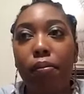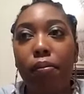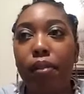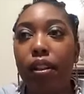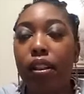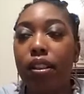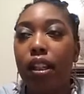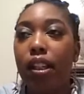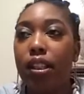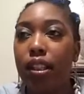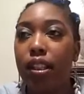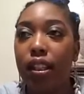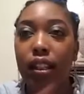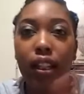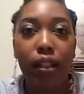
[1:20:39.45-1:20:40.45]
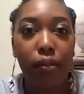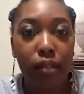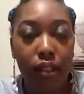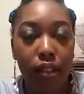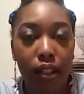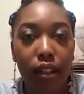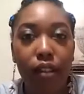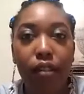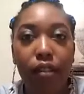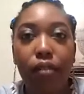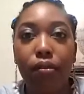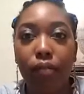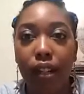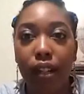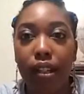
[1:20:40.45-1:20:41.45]
because I seen that it was other
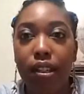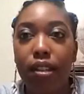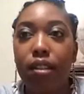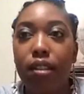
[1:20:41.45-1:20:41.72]
race